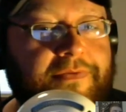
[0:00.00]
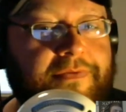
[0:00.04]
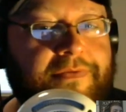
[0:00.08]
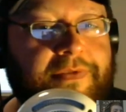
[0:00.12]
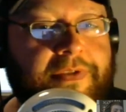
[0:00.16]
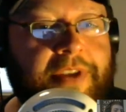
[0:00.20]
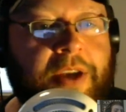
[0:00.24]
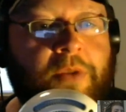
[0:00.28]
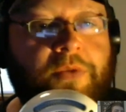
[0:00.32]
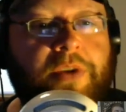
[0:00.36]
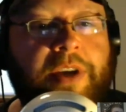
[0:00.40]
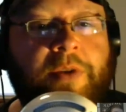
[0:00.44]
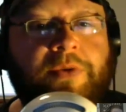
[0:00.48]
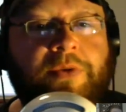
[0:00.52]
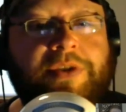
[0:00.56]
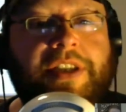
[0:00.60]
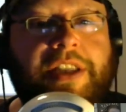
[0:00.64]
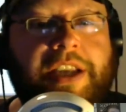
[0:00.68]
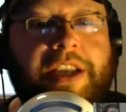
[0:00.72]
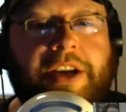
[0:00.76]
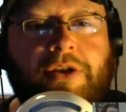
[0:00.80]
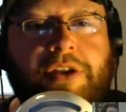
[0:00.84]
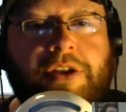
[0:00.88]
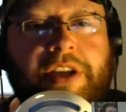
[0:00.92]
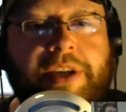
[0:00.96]
It was
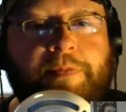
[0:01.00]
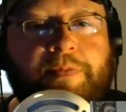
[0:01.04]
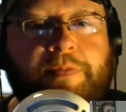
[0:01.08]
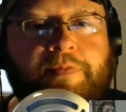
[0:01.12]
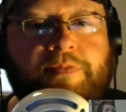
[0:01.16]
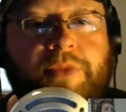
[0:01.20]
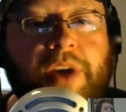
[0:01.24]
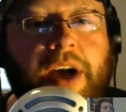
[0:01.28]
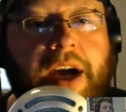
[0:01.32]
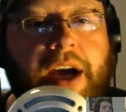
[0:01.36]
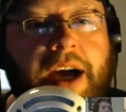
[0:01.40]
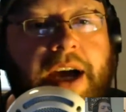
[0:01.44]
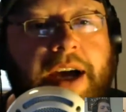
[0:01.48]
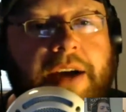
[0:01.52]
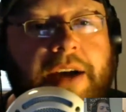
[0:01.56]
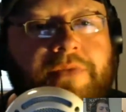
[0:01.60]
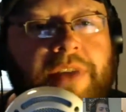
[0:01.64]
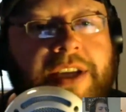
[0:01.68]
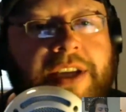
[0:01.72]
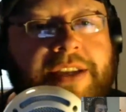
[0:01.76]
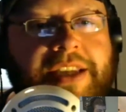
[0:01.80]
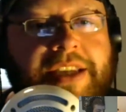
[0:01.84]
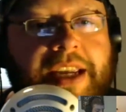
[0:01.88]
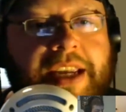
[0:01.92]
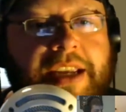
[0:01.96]
literally,
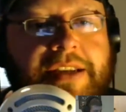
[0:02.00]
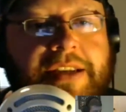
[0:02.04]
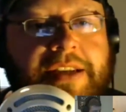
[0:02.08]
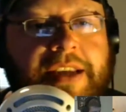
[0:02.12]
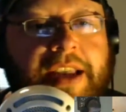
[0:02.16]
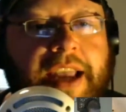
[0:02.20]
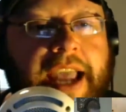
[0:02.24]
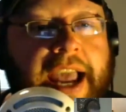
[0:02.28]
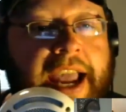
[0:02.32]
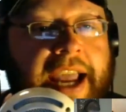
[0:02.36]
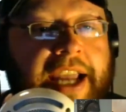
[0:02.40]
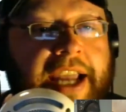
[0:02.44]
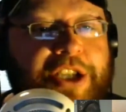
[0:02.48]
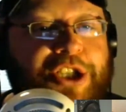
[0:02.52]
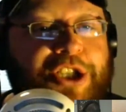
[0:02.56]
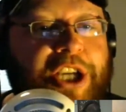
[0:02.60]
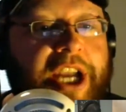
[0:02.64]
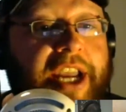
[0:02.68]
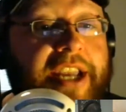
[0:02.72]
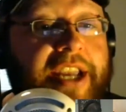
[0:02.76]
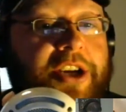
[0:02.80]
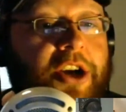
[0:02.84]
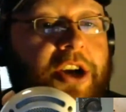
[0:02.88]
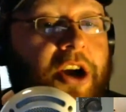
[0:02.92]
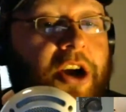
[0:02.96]
let's see,
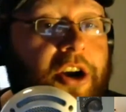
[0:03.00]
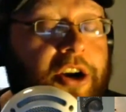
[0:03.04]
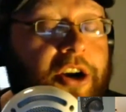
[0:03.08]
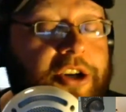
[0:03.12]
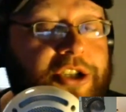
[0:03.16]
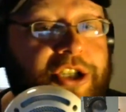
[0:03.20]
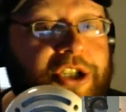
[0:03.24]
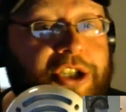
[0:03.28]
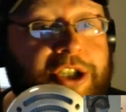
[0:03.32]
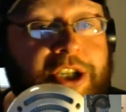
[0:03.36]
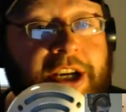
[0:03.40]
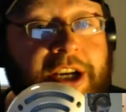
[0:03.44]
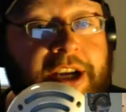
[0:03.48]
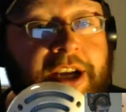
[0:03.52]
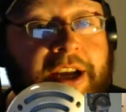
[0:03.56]
AJ Kirsch